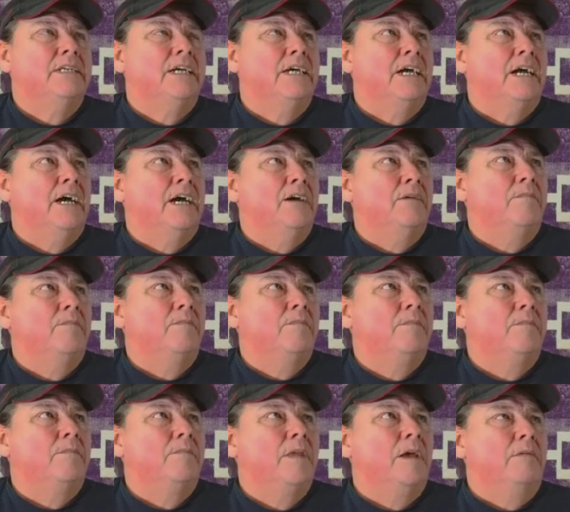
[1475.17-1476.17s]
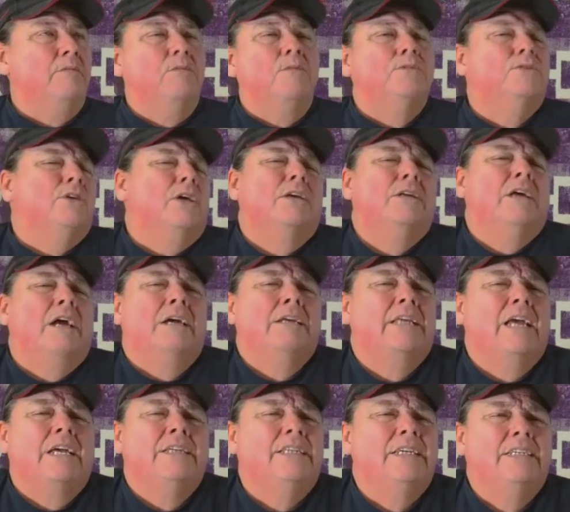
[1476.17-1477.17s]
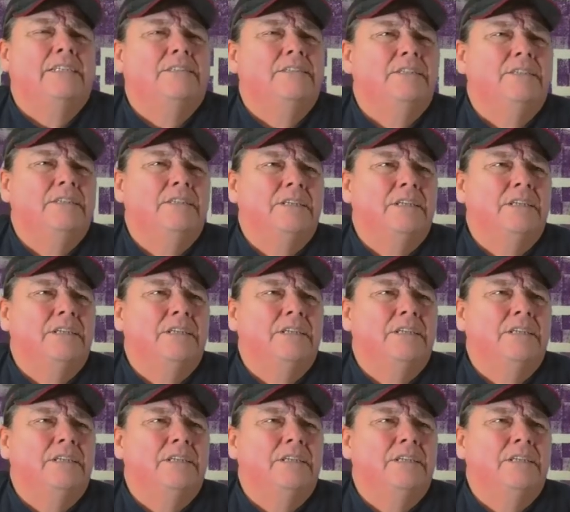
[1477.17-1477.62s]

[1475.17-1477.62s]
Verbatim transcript: Um, I, mean, I, I think